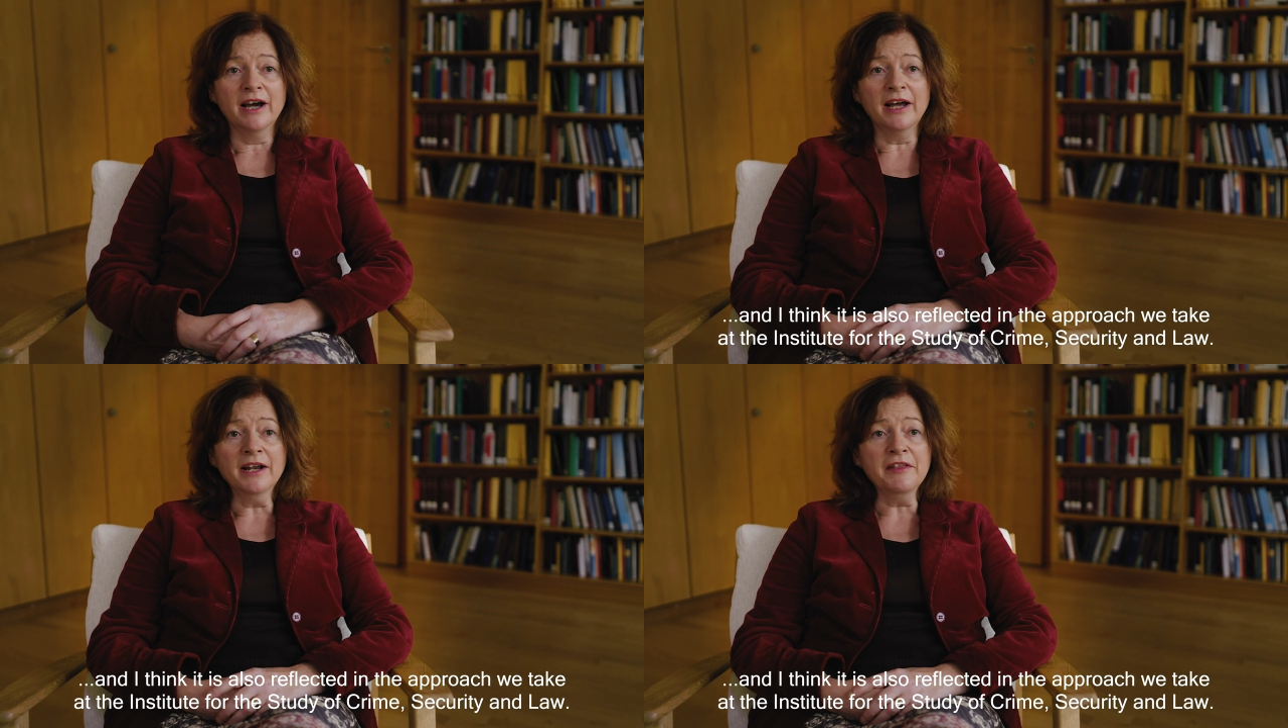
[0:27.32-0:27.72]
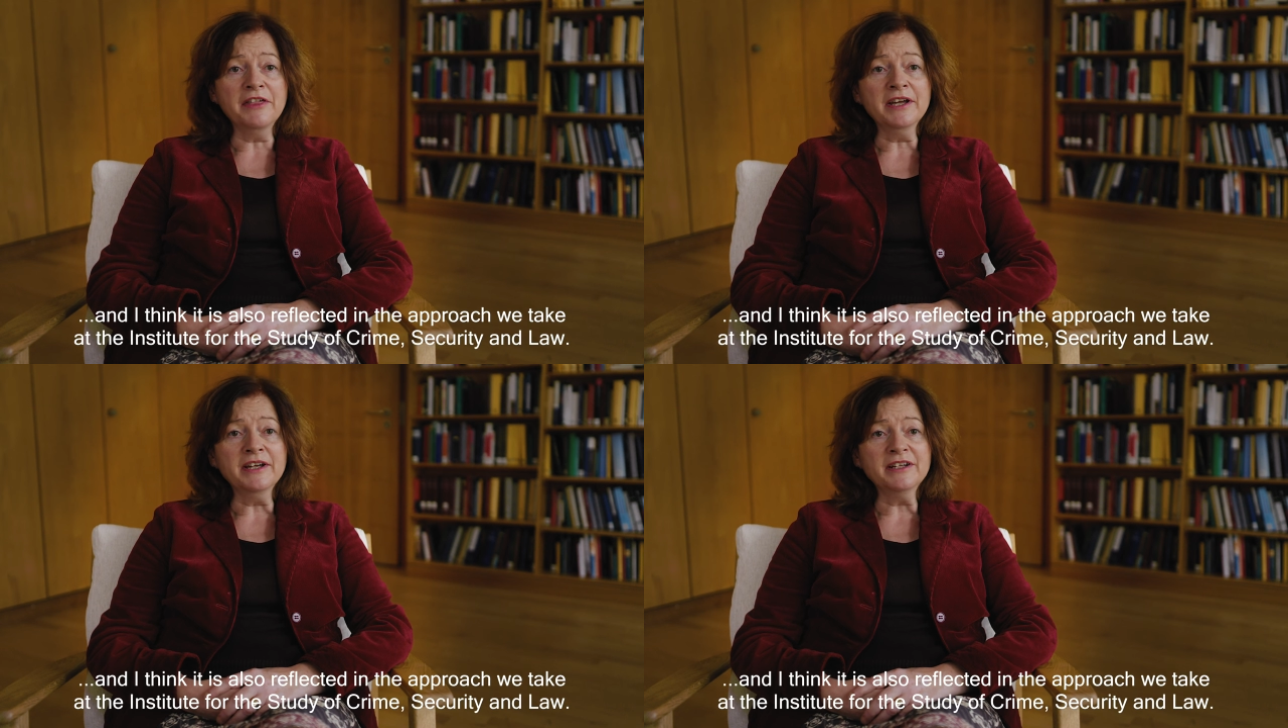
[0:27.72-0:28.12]
And I
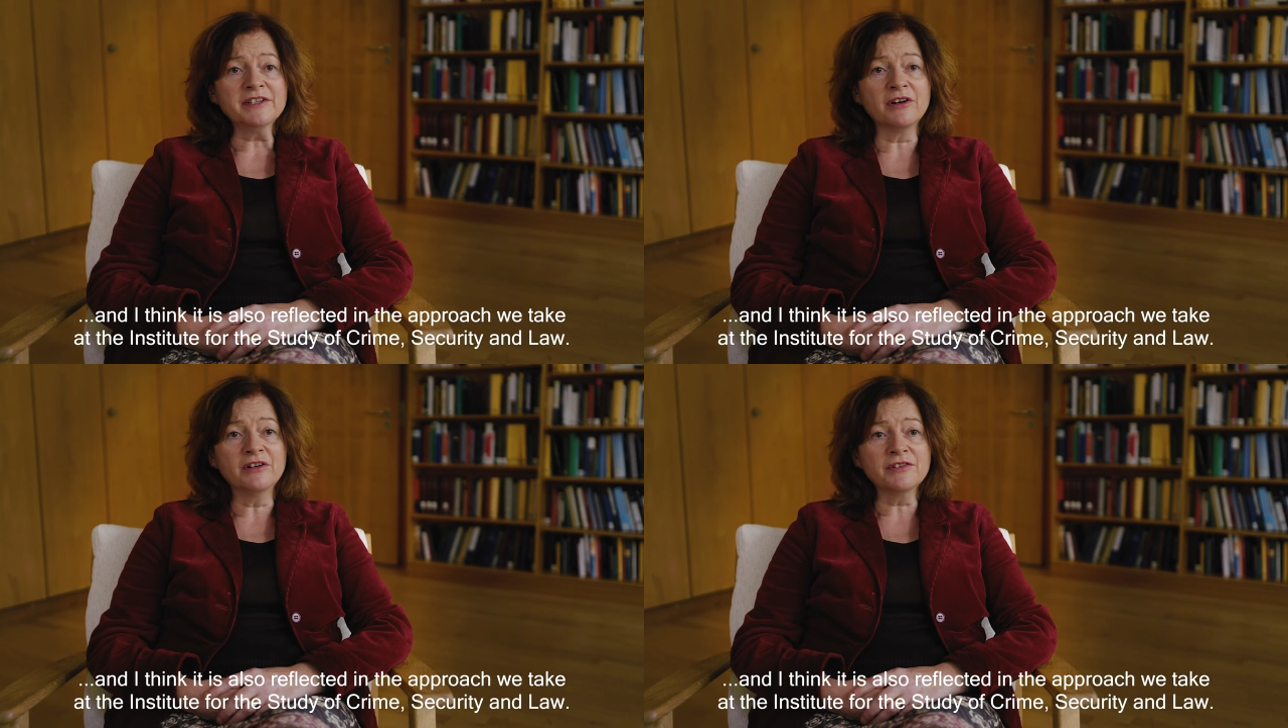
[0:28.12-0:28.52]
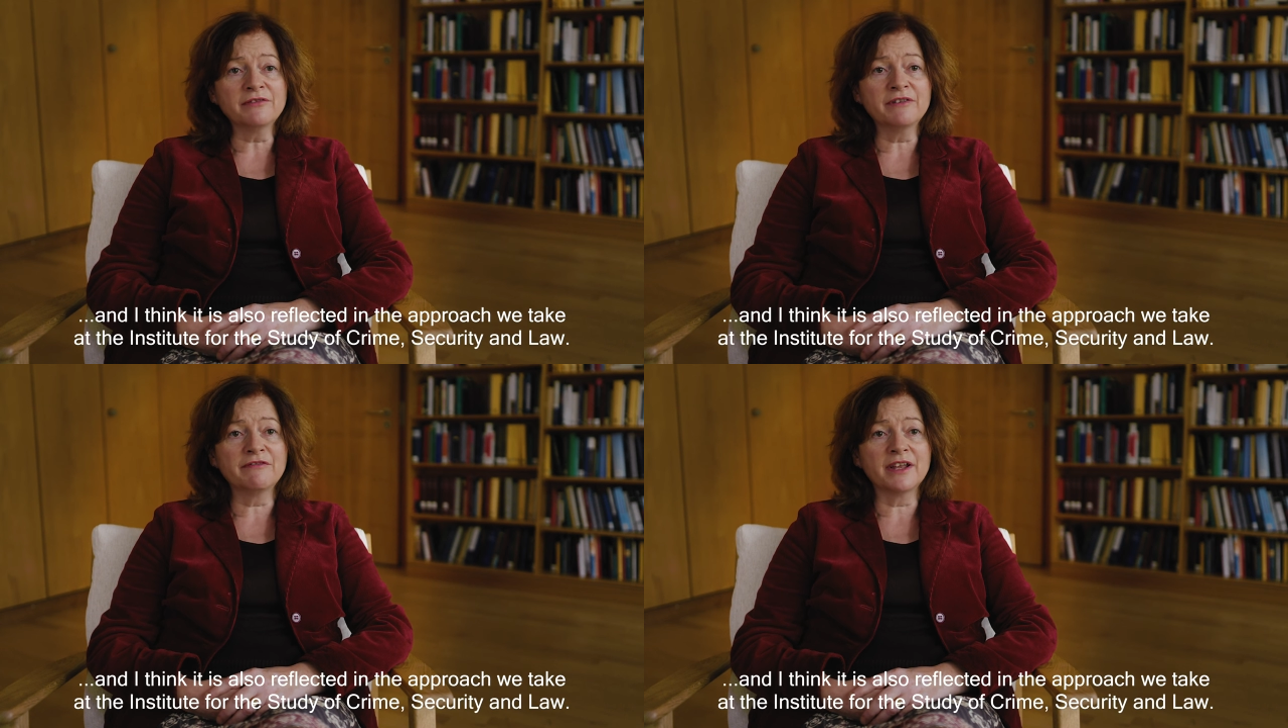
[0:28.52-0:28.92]
think it is also
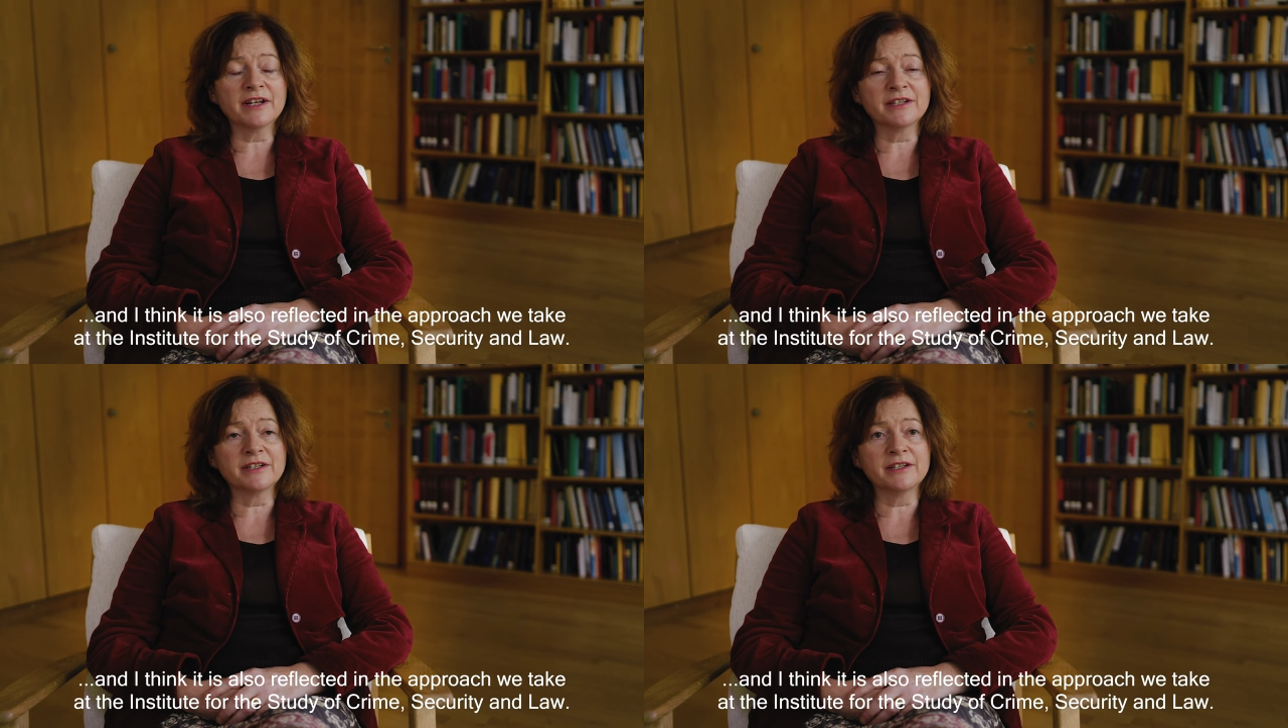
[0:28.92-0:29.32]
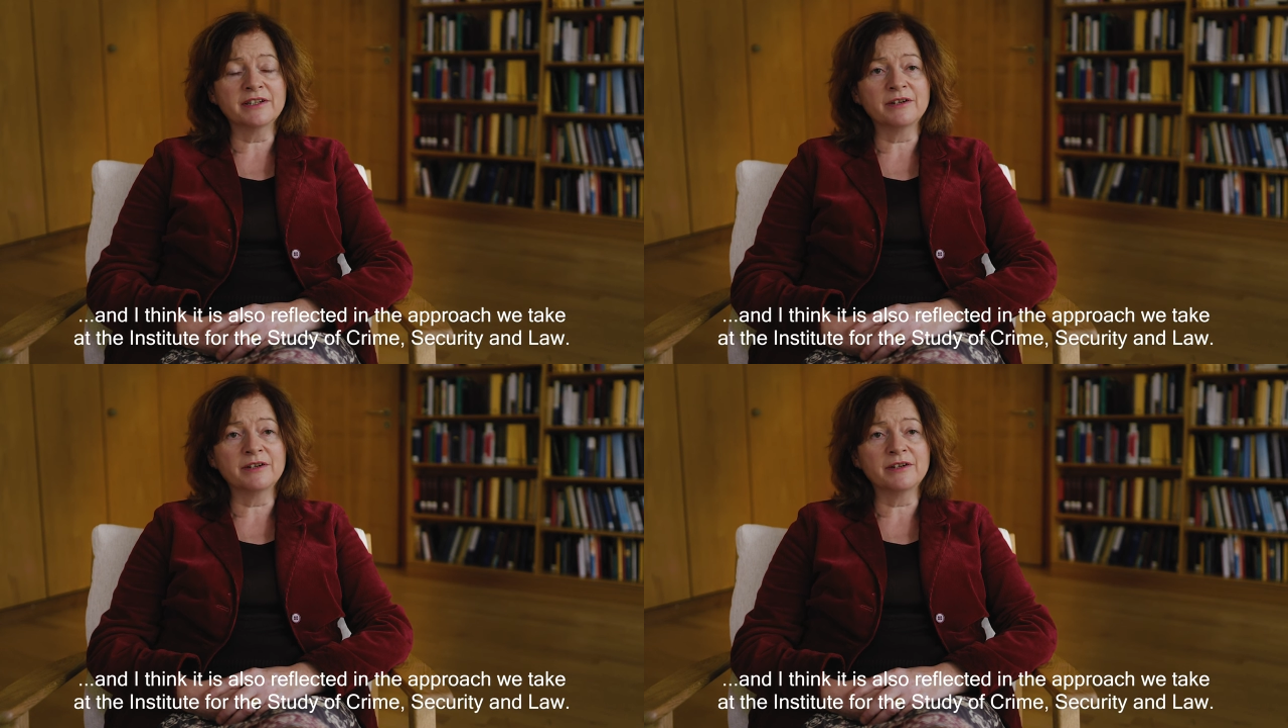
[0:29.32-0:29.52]
reflected in the